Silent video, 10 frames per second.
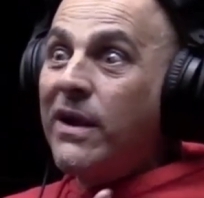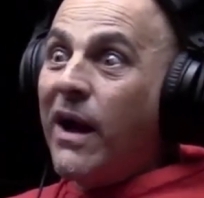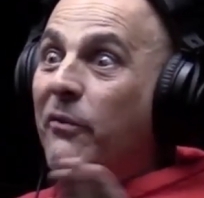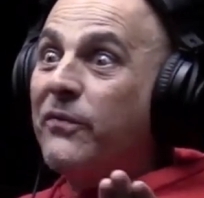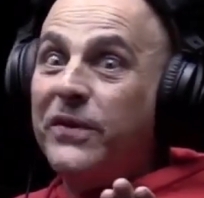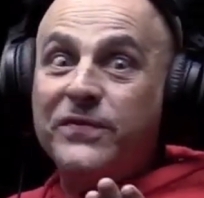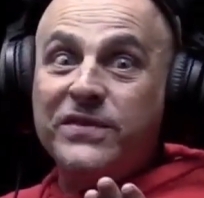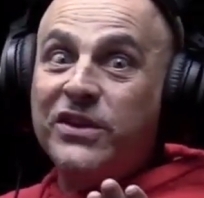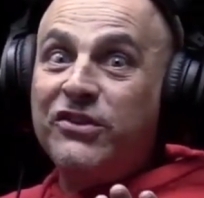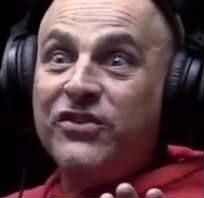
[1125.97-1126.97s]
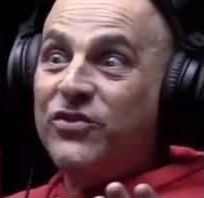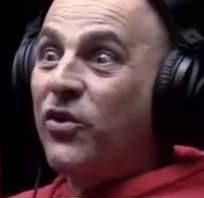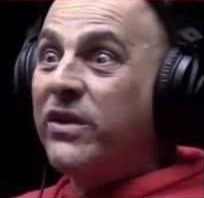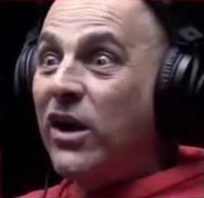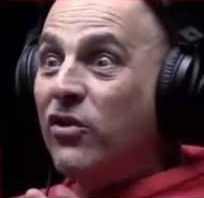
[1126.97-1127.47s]
I'm 15 years
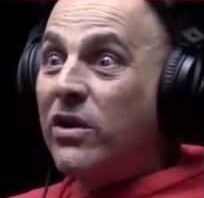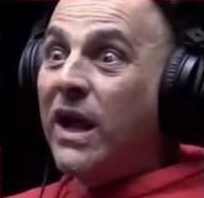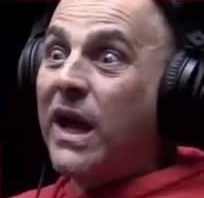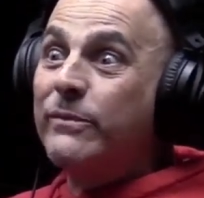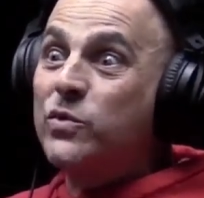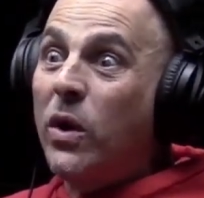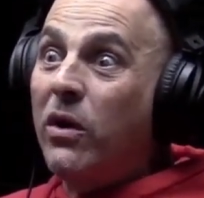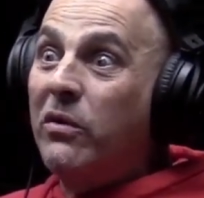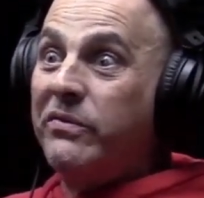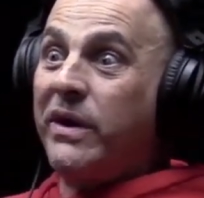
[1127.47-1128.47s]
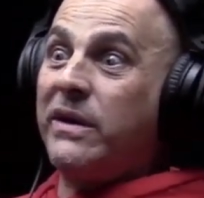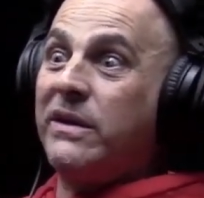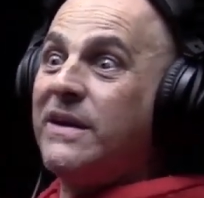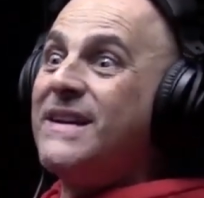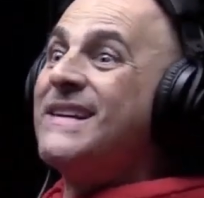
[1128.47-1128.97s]
old and I look like I'm 12, right?
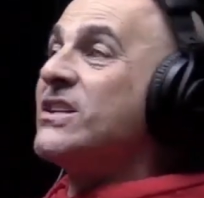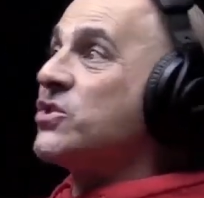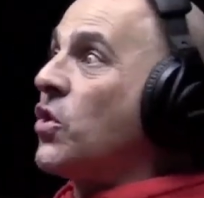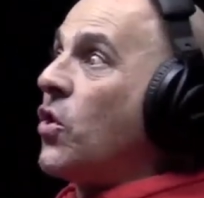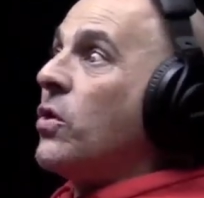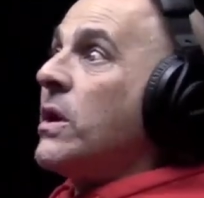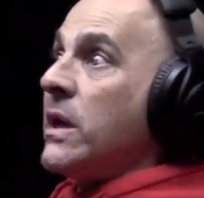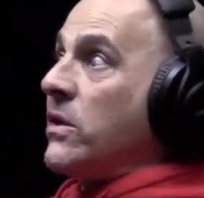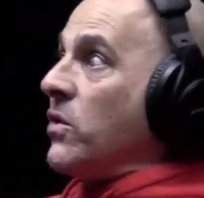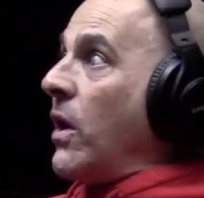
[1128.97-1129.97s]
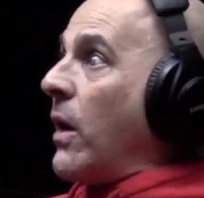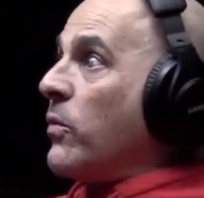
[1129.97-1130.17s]
So, I